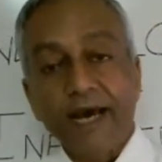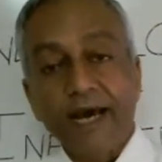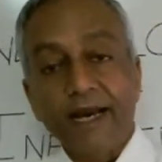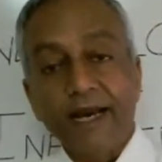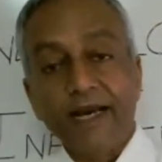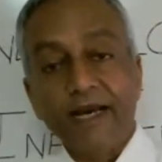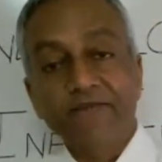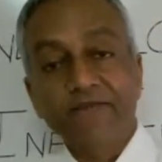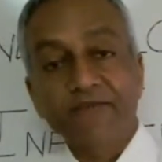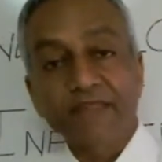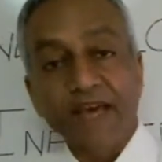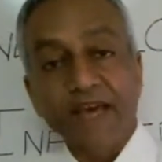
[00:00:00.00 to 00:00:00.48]

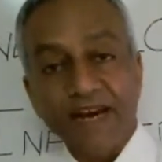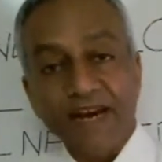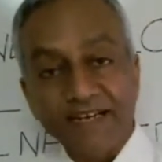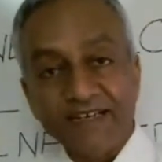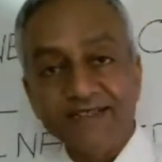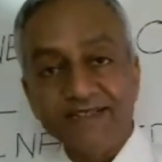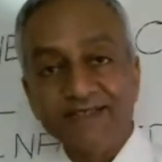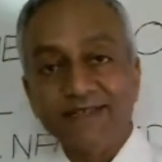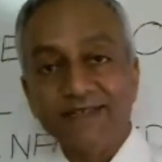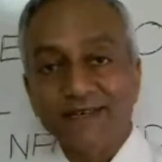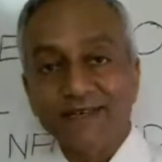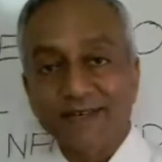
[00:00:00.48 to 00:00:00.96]
And if
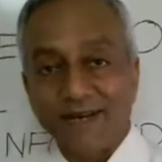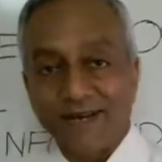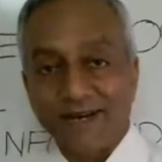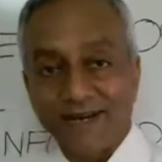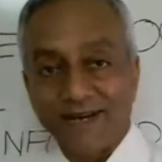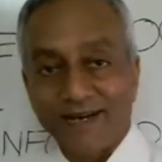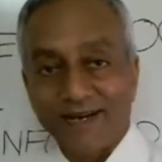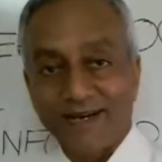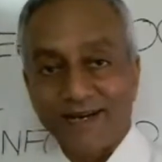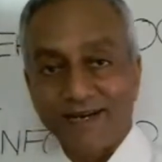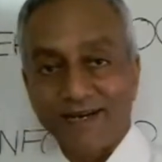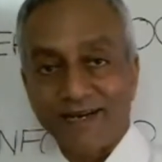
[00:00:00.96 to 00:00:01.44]
that is done
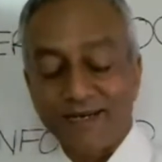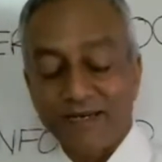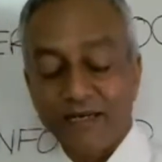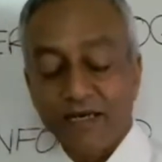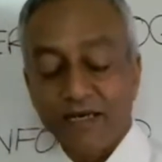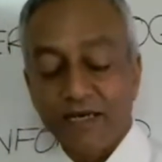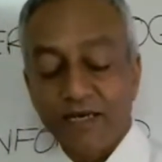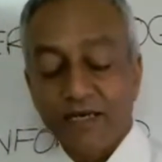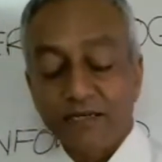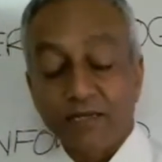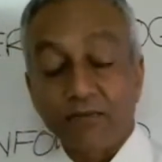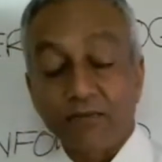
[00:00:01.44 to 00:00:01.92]
correctly,
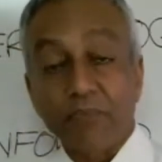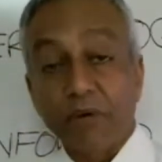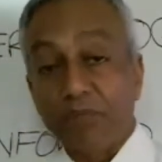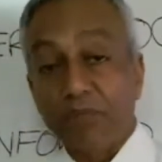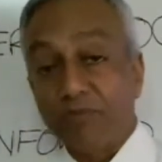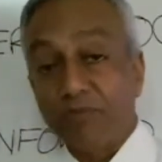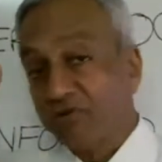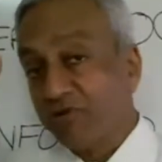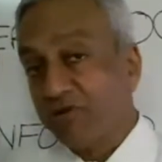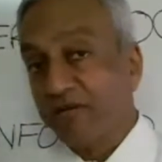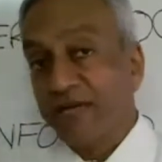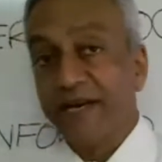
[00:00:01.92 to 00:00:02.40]
the
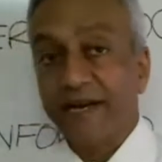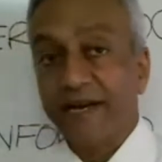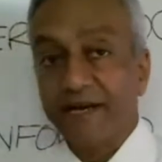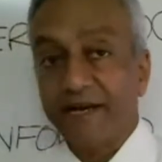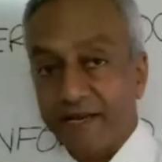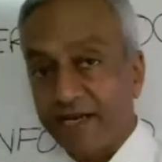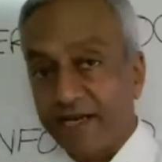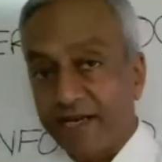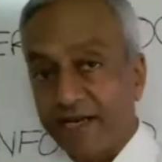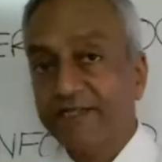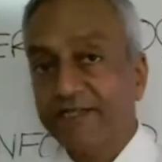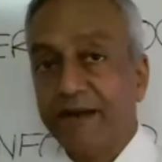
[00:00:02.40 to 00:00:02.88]
purpose of that
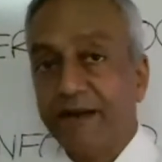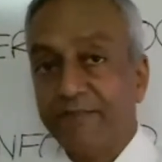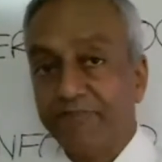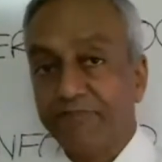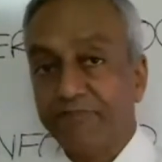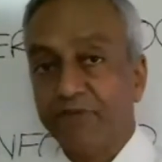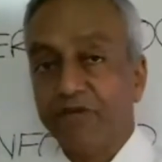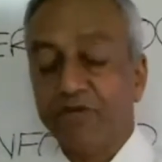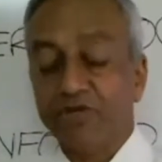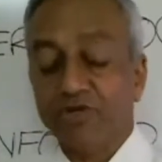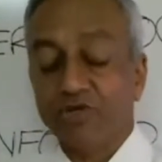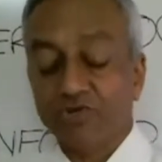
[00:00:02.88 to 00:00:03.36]
entire
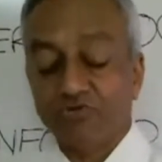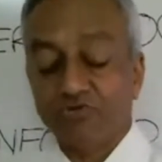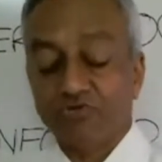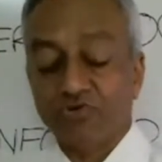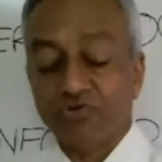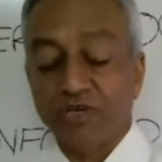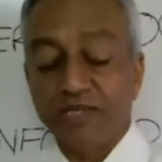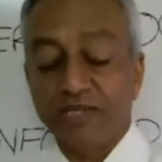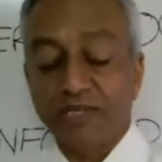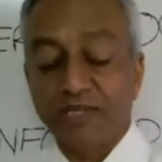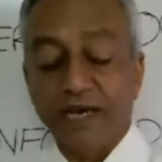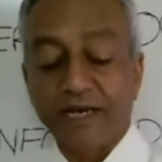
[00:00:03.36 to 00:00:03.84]
chapter is to
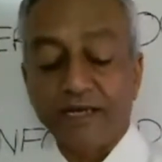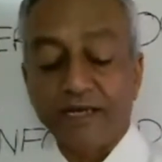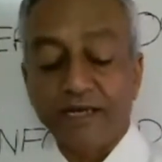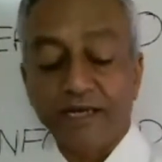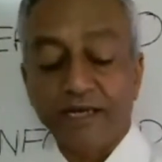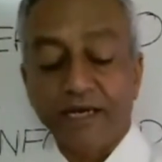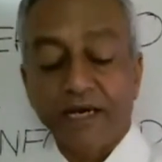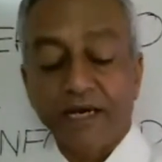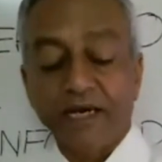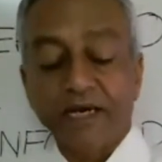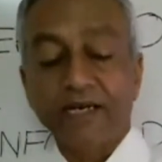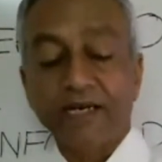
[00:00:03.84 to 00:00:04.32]
see that
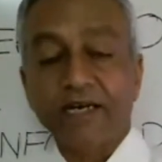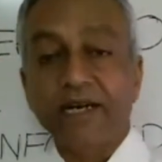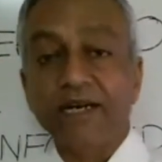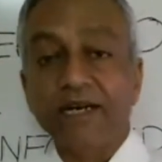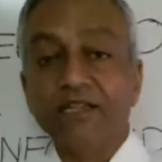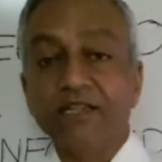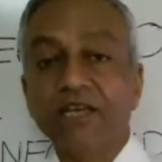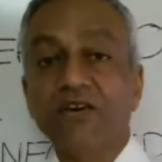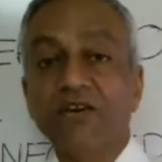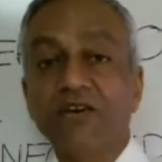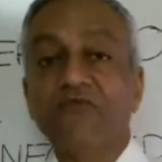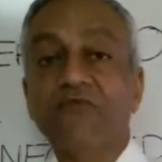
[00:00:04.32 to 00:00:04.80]

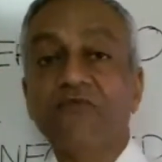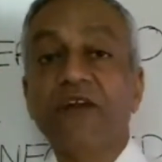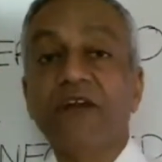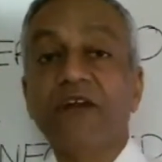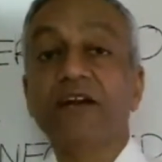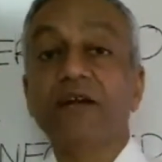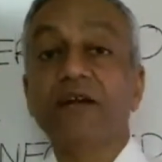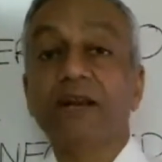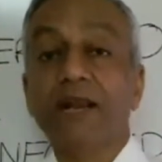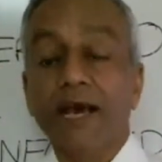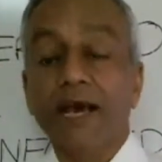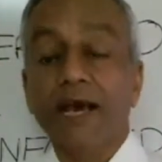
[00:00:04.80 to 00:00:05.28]
nothing
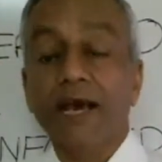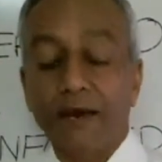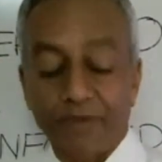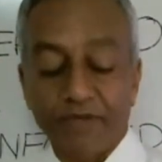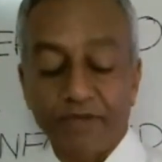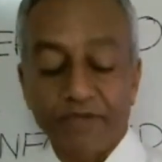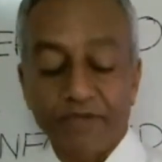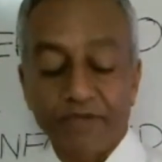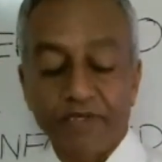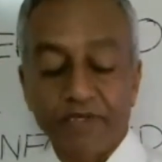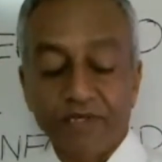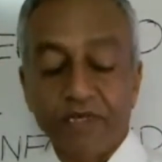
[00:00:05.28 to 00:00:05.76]
fatal
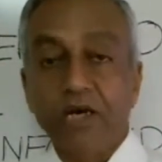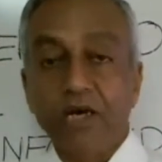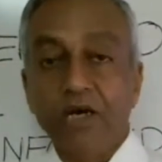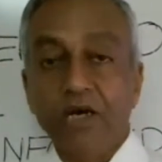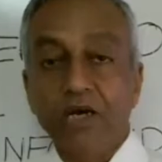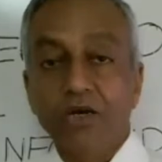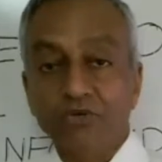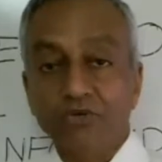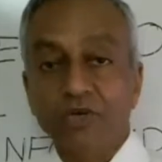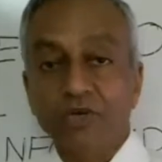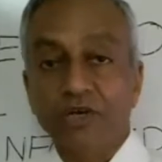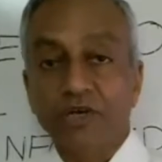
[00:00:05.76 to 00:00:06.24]
happens
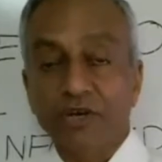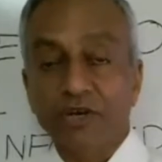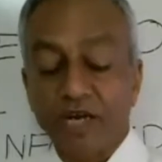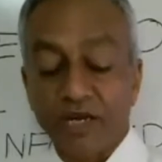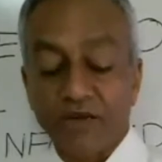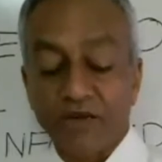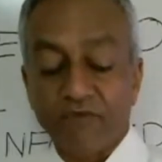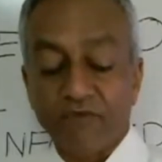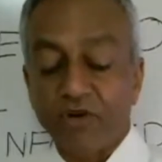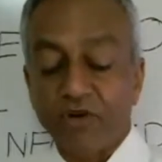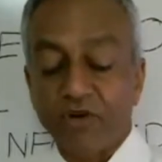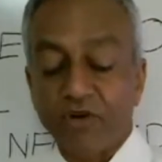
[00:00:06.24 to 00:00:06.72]
to the
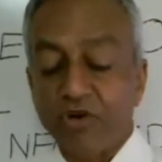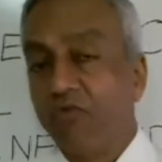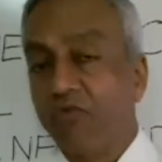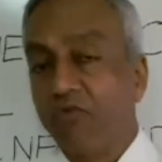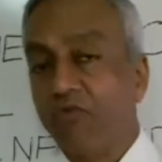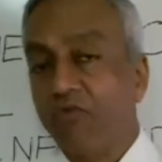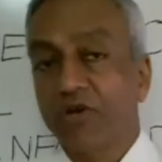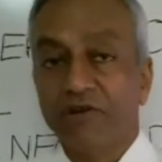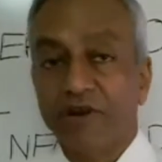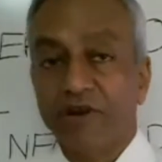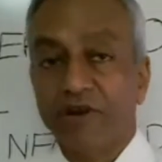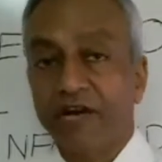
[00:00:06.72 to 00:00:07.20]
trainee. We don't
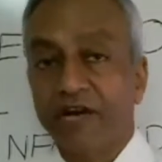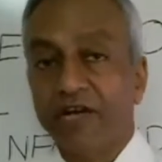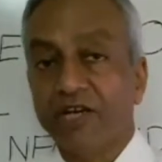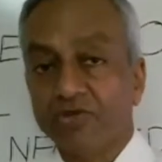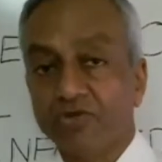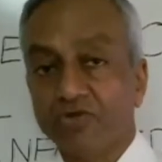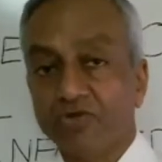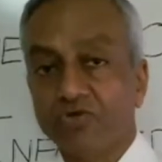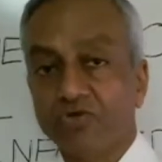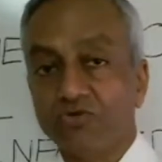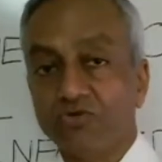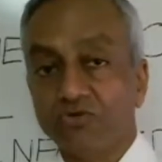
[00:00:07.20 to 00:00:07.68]
want trainees
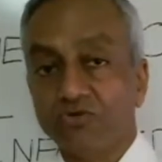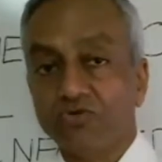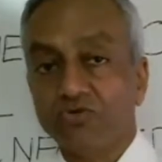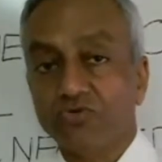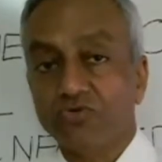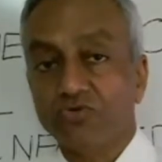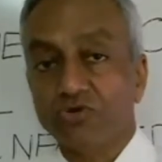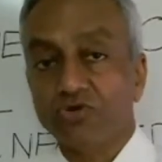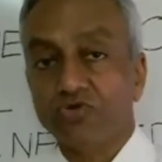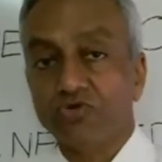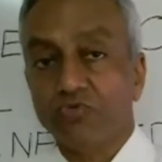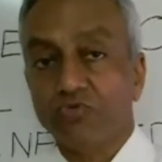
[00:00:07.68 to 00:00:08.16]
to
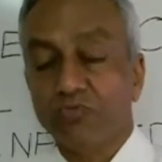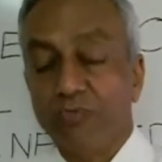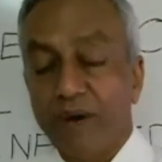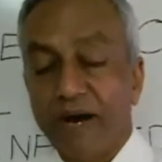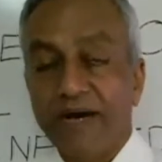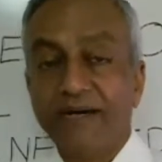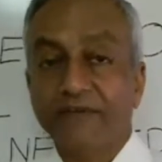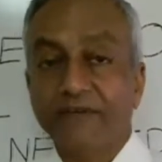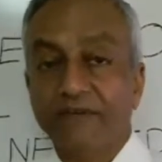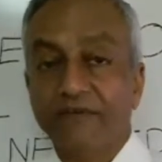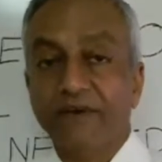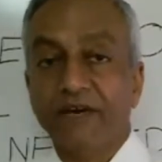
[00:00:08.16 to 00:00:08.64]

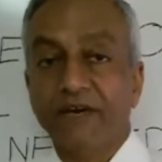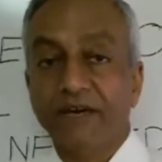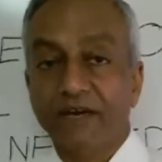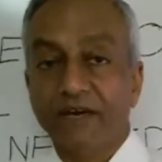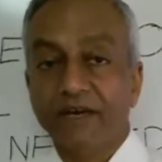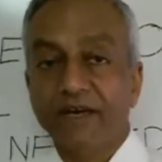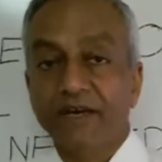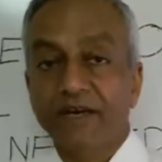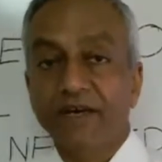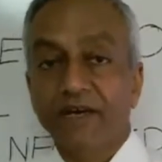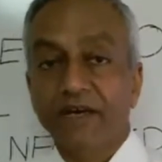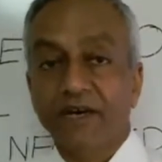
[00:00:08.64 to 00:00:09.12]
pass away
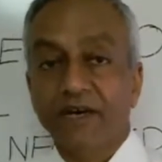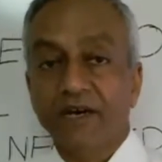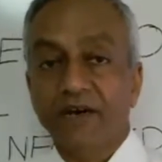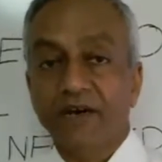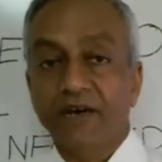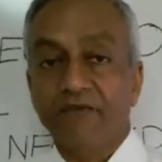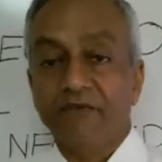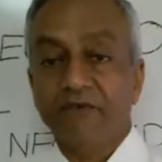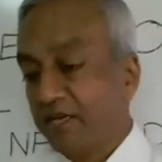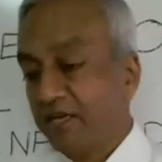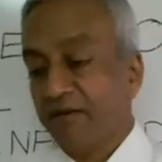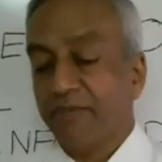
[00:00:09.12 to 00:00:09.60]

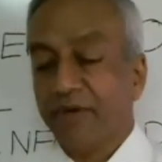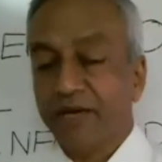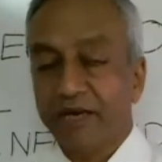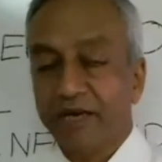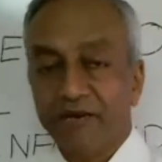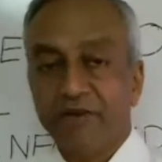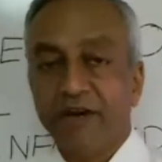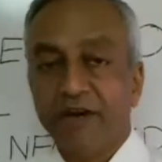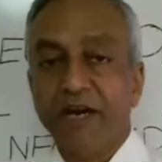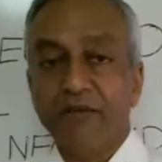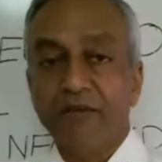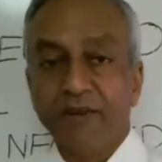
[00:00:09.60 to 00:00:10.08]
when they are
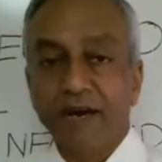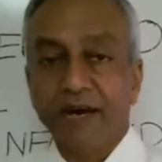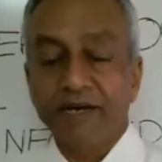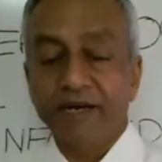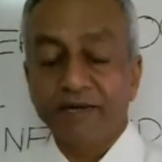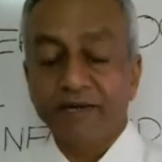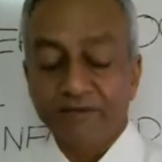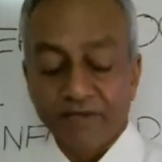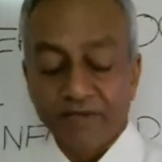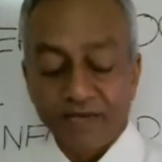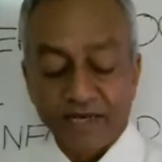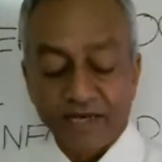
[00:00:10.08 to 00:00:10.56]
being trained
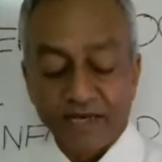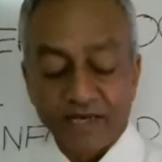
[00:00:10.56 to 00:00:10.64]
by us.